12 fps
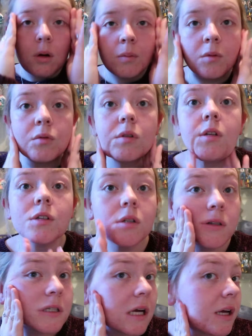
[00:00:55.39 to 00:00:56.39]
I'm also just
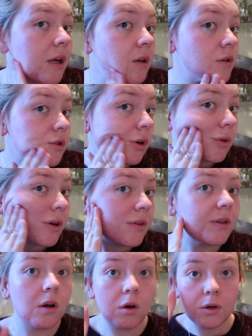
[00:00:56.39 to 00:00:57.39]
going to say, sorry if
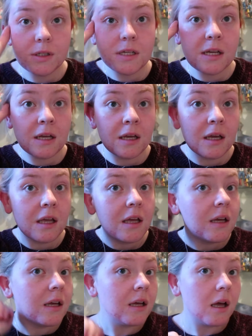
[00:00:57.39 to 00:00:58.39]
the lighting
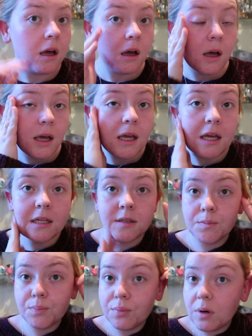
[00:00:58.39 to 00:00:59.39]

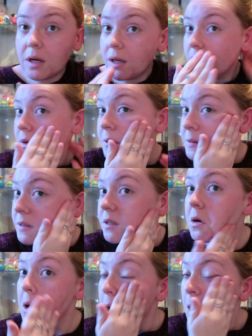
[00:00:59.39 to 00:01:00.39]
isn't brilliant.
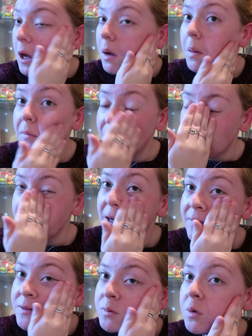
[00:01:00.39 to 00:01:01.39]
I'm filming
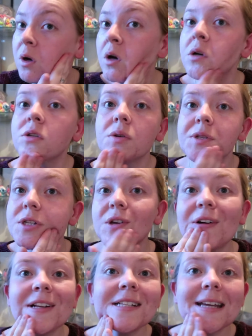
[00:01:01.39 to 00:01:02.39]
after work, so it's
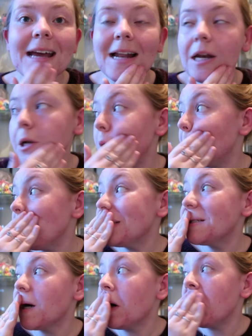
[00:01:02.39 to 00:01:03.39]
starting to get a little
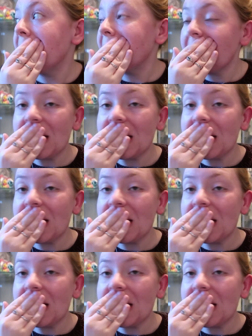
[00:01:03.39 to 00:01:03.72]
bit dark